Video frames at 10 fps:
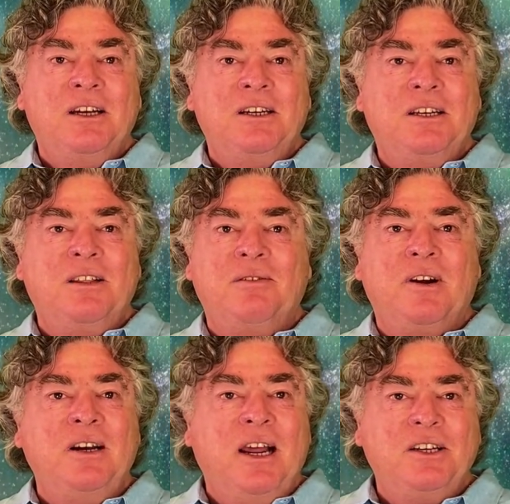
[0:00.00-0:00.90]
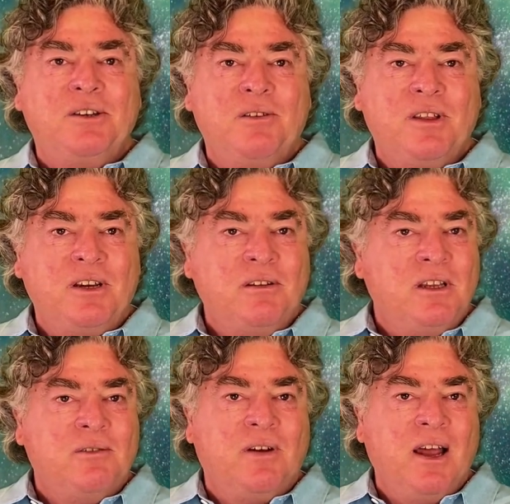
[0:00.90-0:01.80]
to the very nature of the
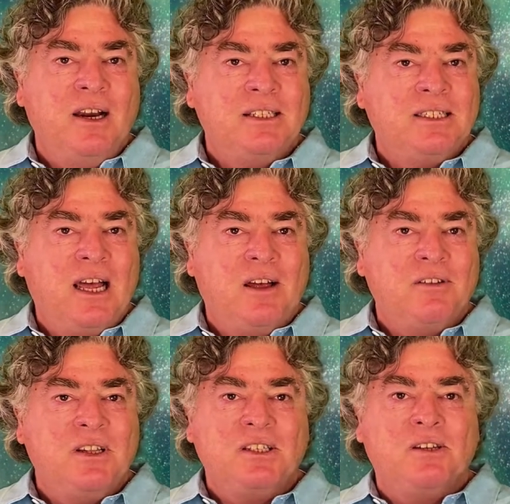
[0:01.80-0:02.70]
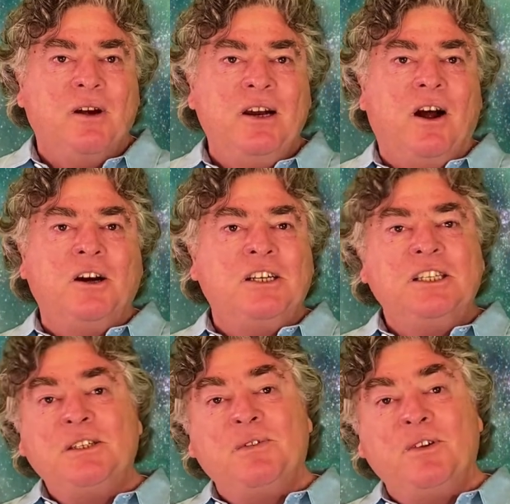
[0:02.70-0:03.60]
divine itself, to this great
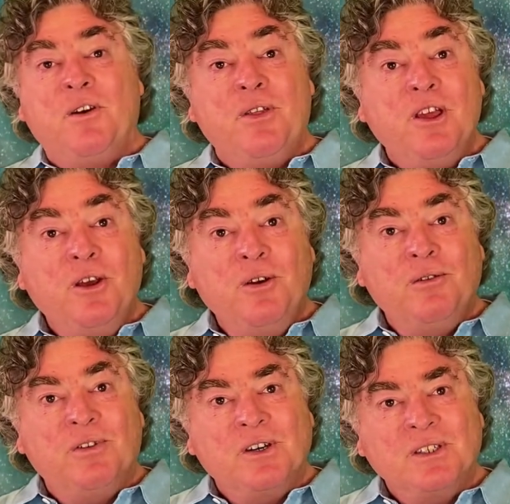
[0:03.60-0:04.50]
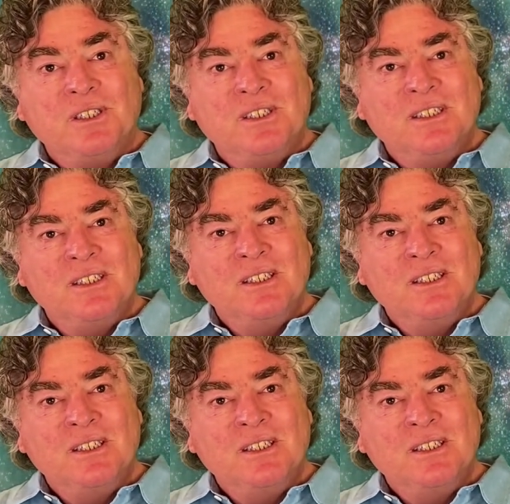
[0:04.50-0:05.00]
artificer of the universe,